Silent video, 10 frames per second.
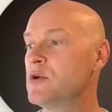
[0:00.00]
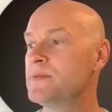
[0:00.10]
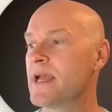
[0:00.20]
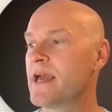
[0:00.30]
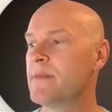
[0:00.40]

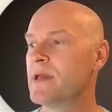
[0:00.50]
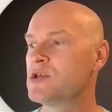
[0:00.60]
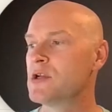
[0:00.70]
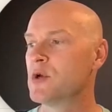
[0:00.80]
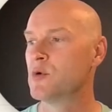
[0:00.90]
Oops, I gotta make
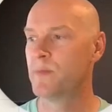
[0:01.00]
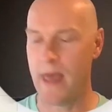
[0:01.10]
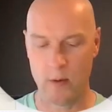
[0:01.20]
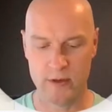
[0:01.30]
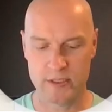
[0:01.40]
sure to group
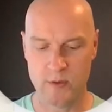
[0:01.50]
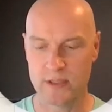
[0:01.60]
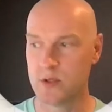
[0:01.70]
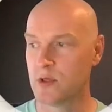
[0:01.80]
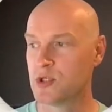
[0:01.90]
that one as
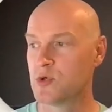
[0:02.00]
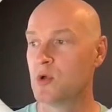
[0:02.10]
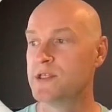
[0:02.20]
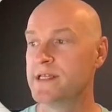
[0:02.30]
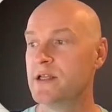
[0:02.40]
well. So
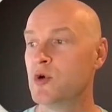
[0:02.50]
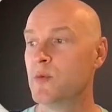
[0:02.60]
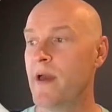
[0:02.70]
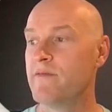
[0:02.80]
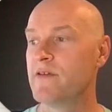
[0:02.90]
Control G to
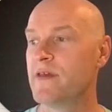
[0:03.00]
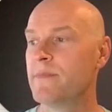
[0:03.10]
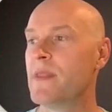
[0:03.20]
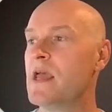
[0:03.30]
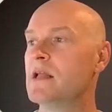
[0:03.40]
group everything.